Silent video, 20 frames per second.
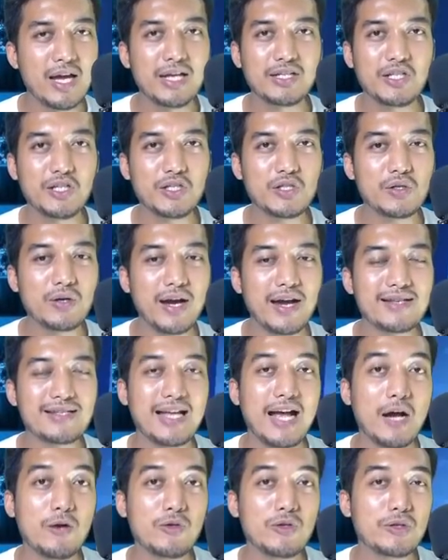teach you guys
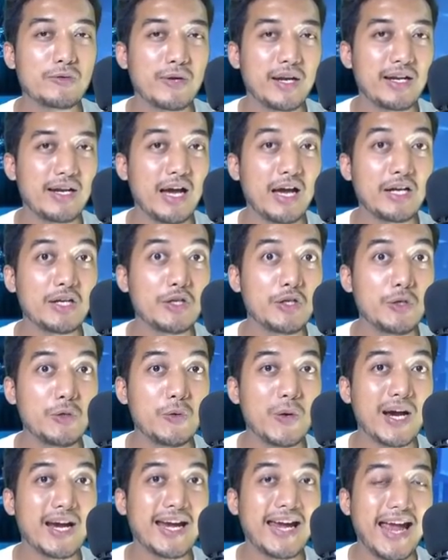how to create create a
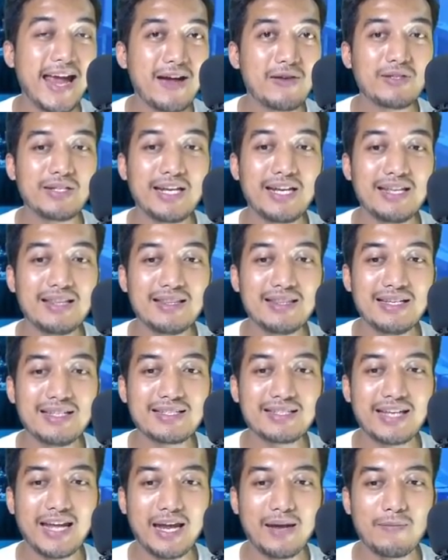new account in
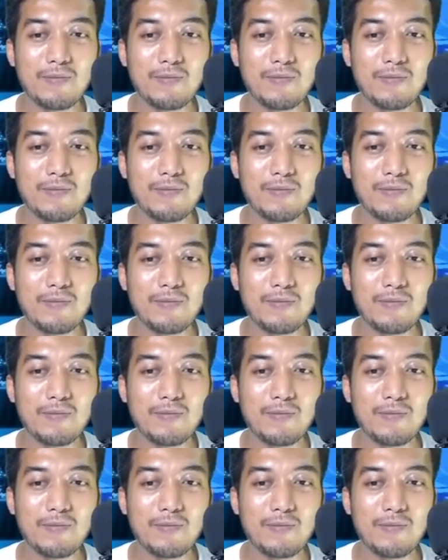this game.